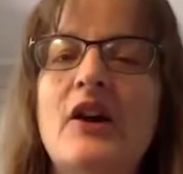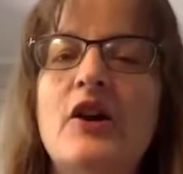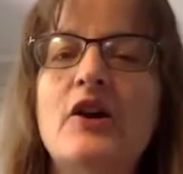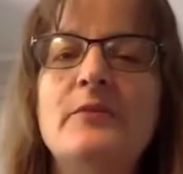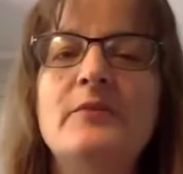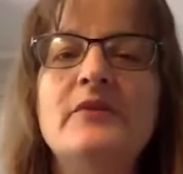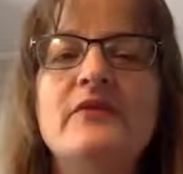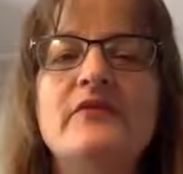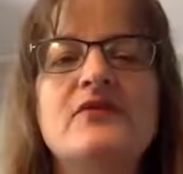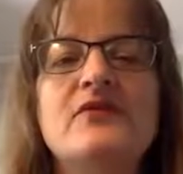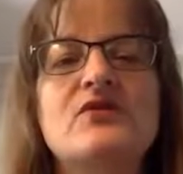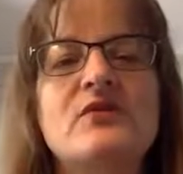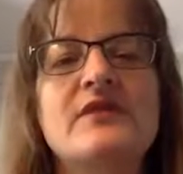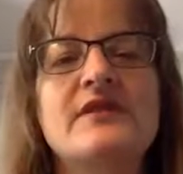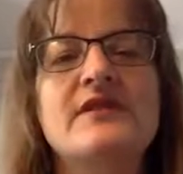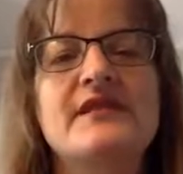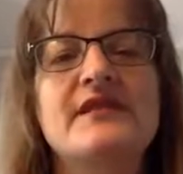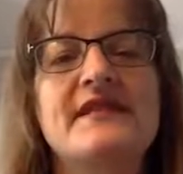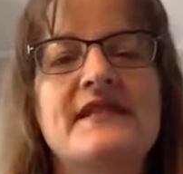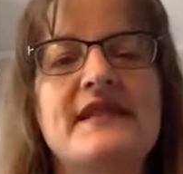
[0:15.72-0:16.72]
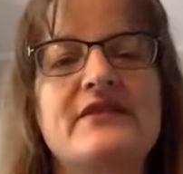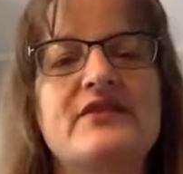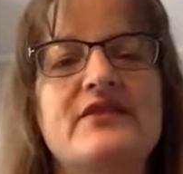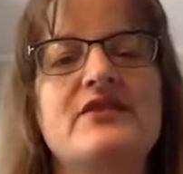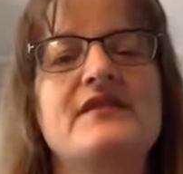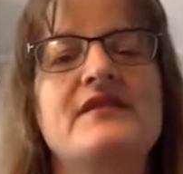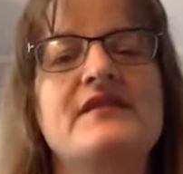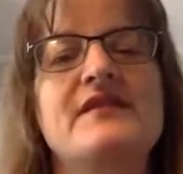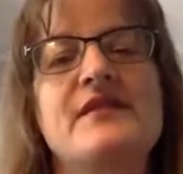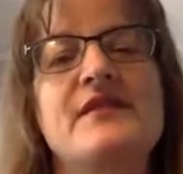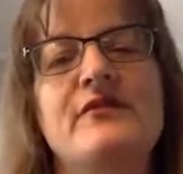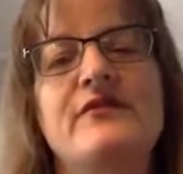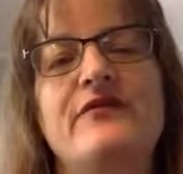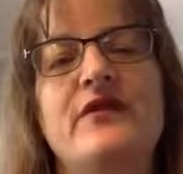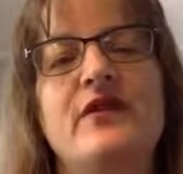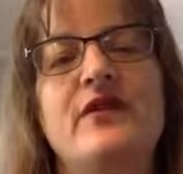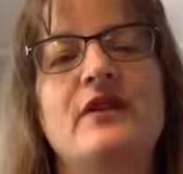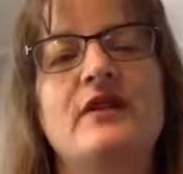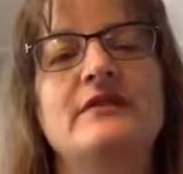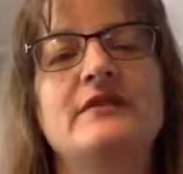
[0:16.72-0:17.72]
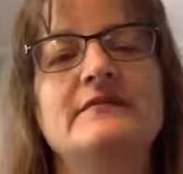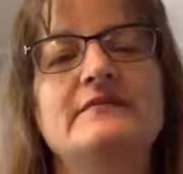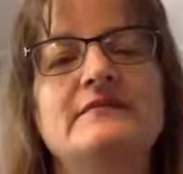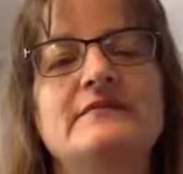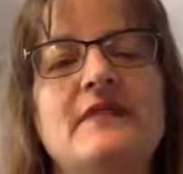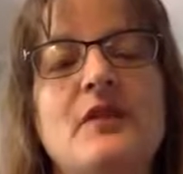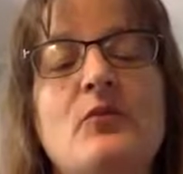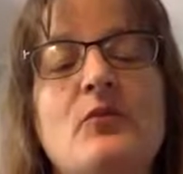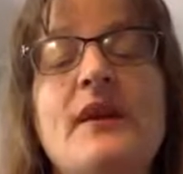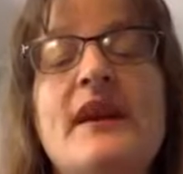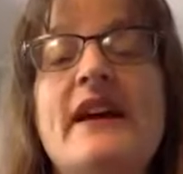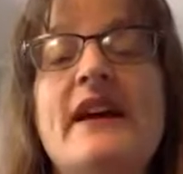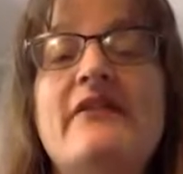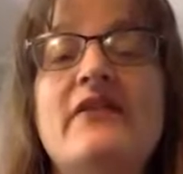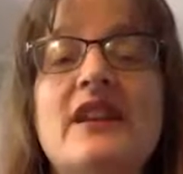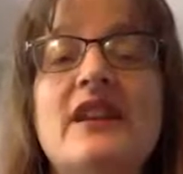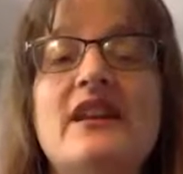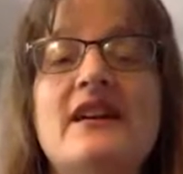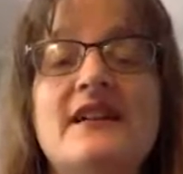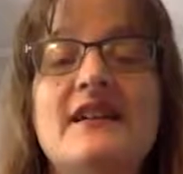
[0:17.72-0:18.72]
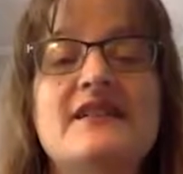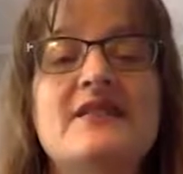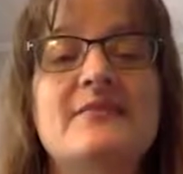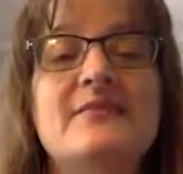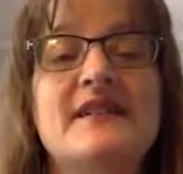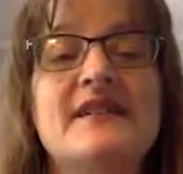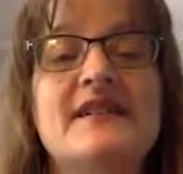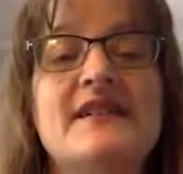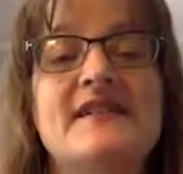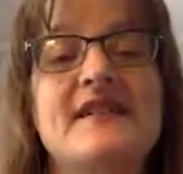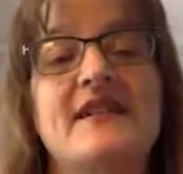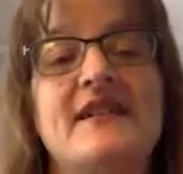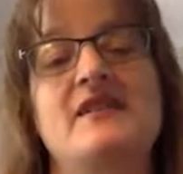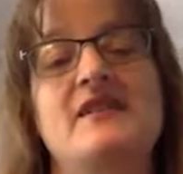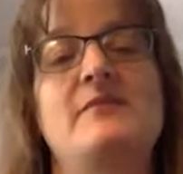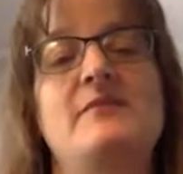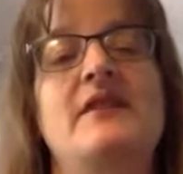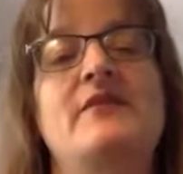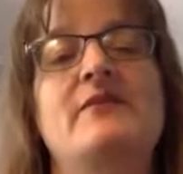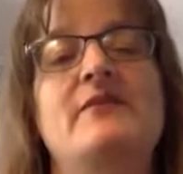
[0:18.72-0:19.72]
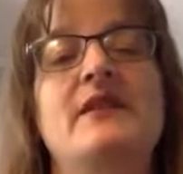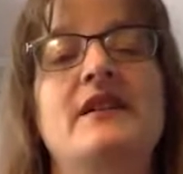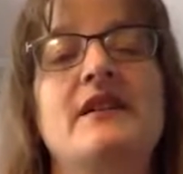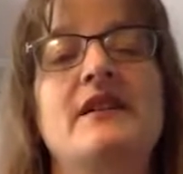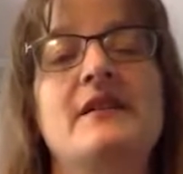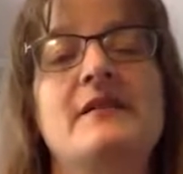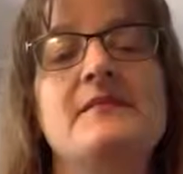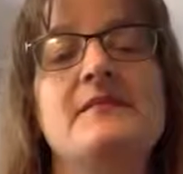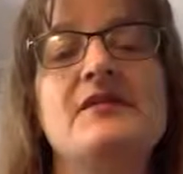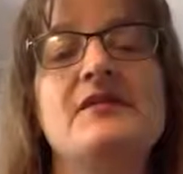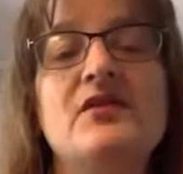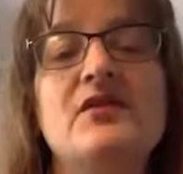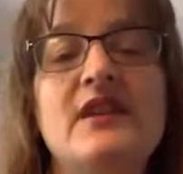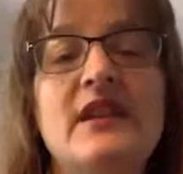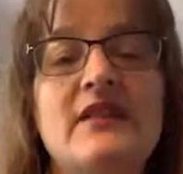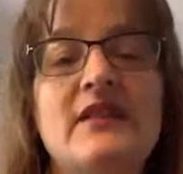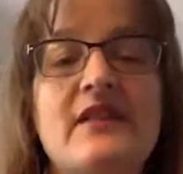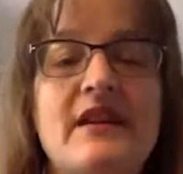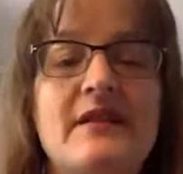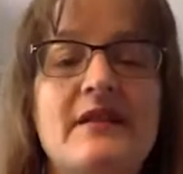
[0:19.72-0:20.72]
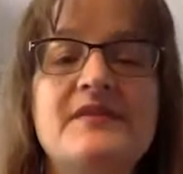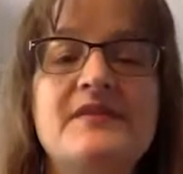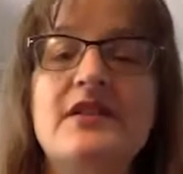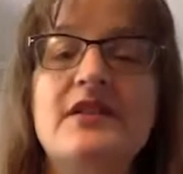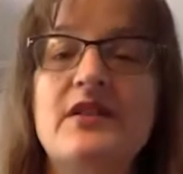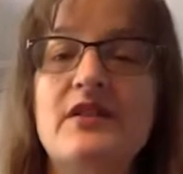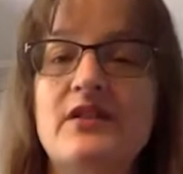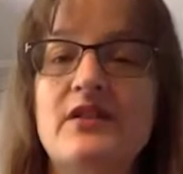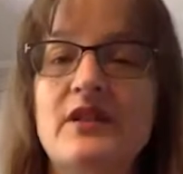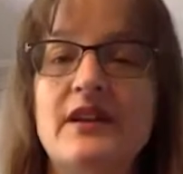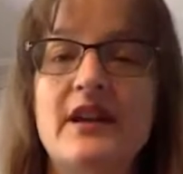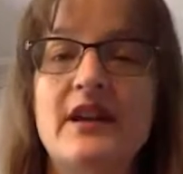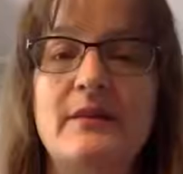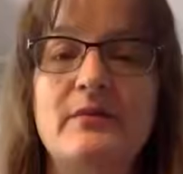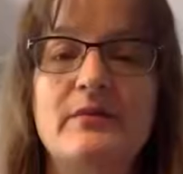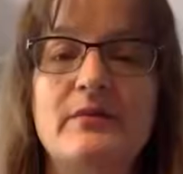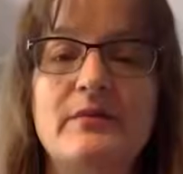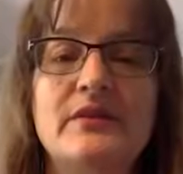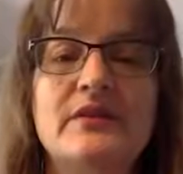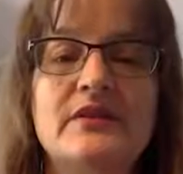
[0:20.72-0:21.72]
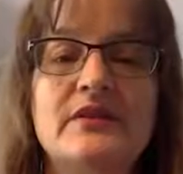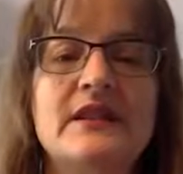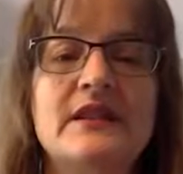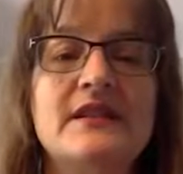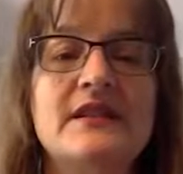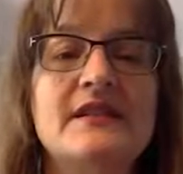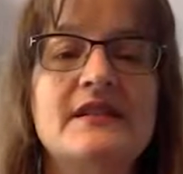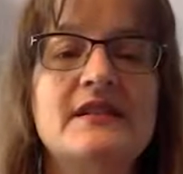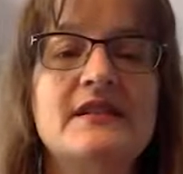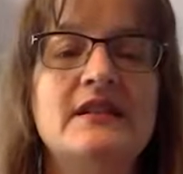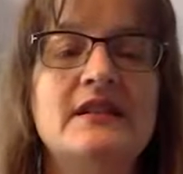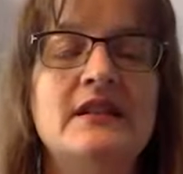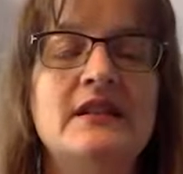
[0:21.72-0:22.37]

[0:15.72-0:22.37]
hope you've enjoyed the sessions so far. We have a lot to be excited about when it comes to GitLab's security capabilities.